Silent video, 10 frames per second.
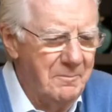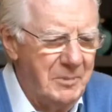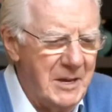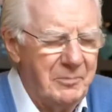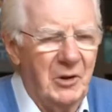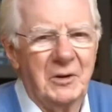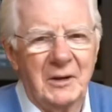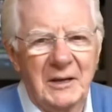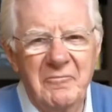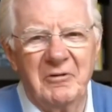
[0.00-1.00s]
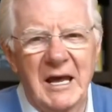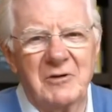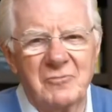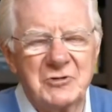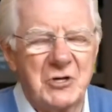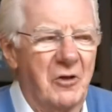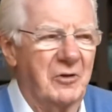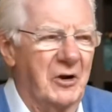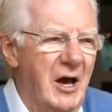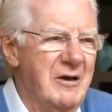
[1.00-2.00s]
people live in ignorance all
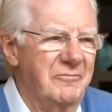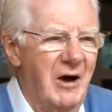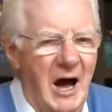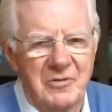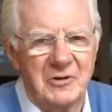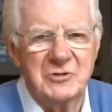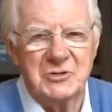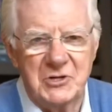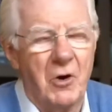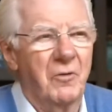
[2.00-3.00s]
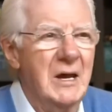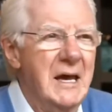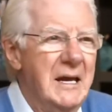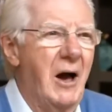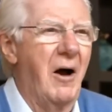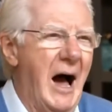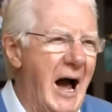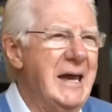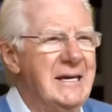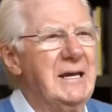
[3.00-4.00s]
their life, others don't. Now,
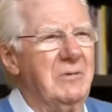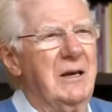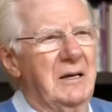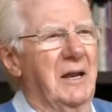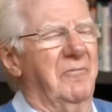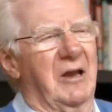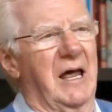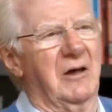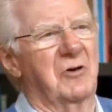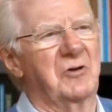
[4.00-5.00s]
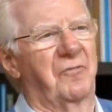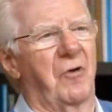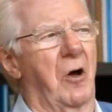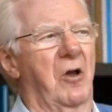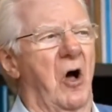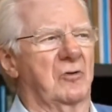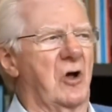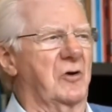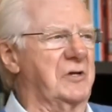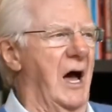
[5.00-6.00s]
I did live in ignorance for a long,
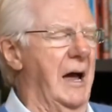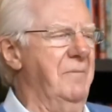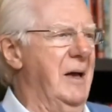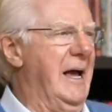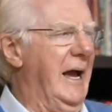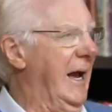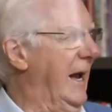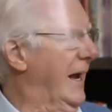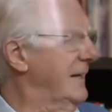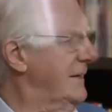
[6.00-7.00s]
long time, and